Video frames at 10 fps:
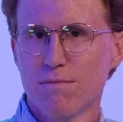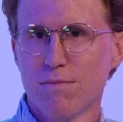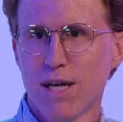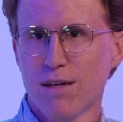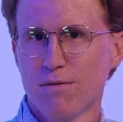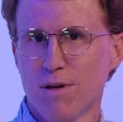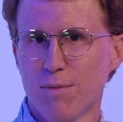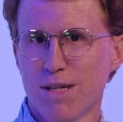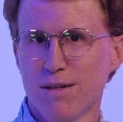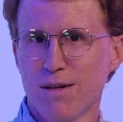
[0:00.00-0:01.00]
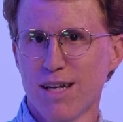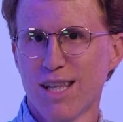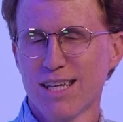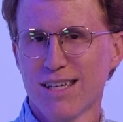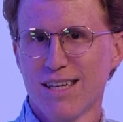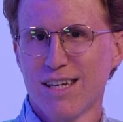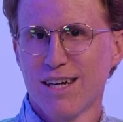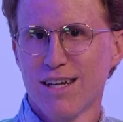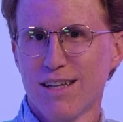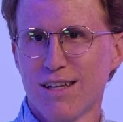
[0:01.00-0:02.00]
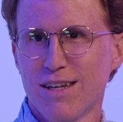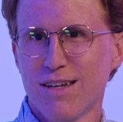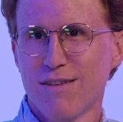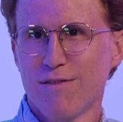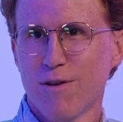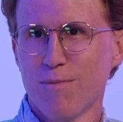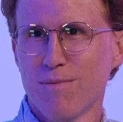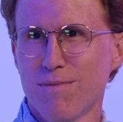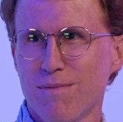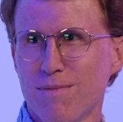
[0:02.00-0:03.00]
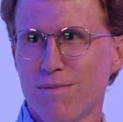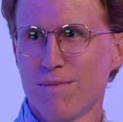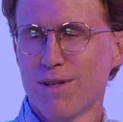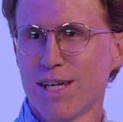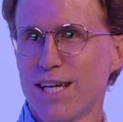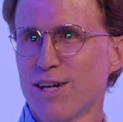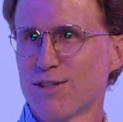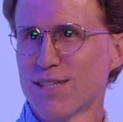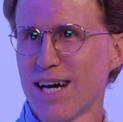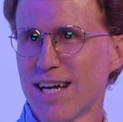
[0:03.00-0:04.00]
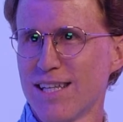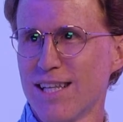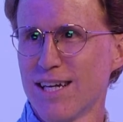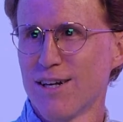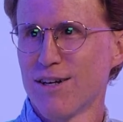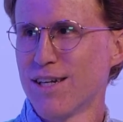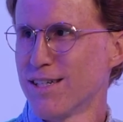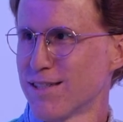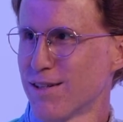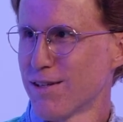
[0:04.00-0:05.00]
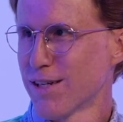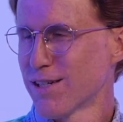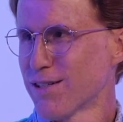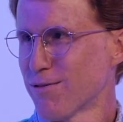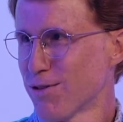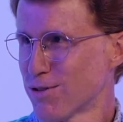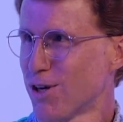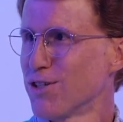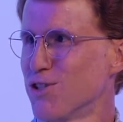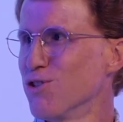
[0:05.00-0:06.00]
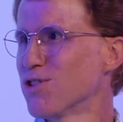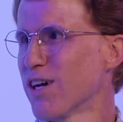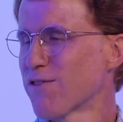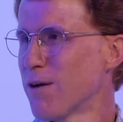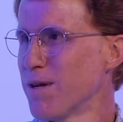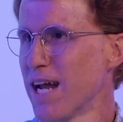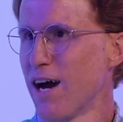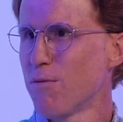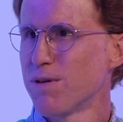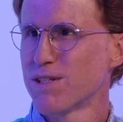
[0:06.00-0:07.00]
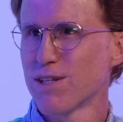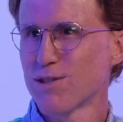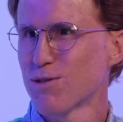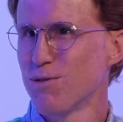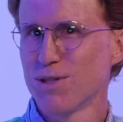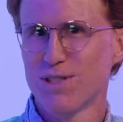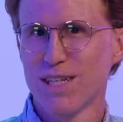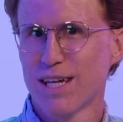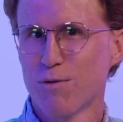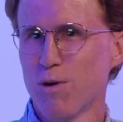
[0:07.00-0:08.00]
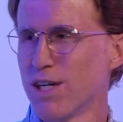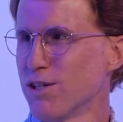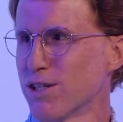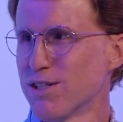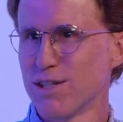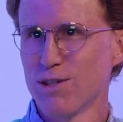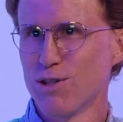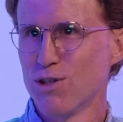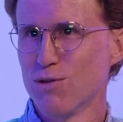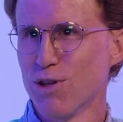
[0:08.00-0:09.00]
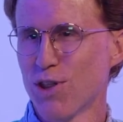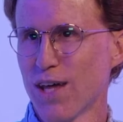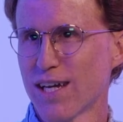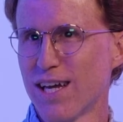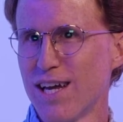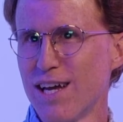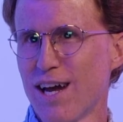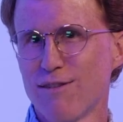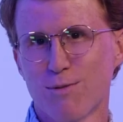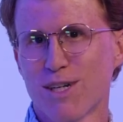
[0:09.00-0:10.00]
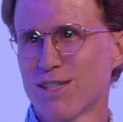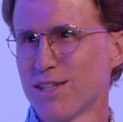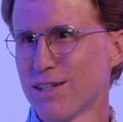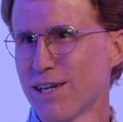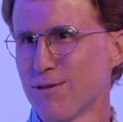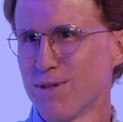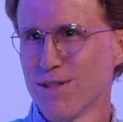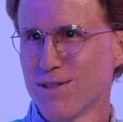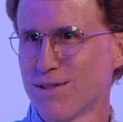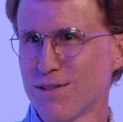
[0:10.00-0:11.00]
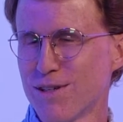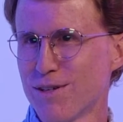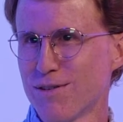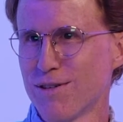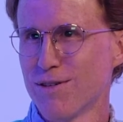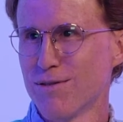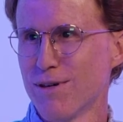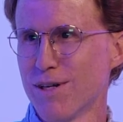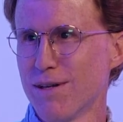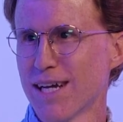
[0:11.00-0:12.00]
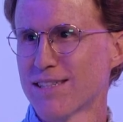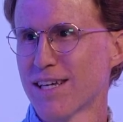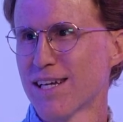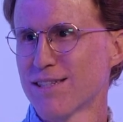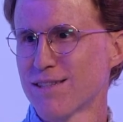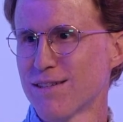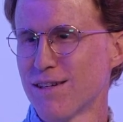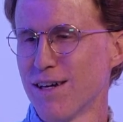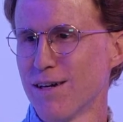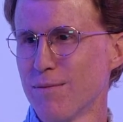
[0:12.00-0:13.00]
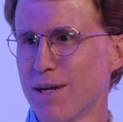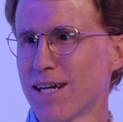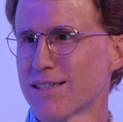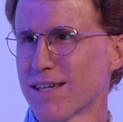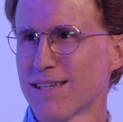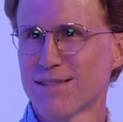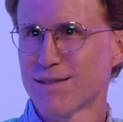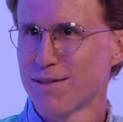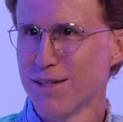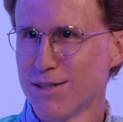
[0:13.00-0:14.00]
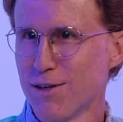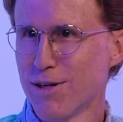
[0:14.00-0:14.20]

yeah, I mean, I think from the gear side there, it is something like you said where there's always new stuff coming out, but it's also cool to see like what you can still do with like. I was watching Letterman's new Next Guest, My Next Guest Needs No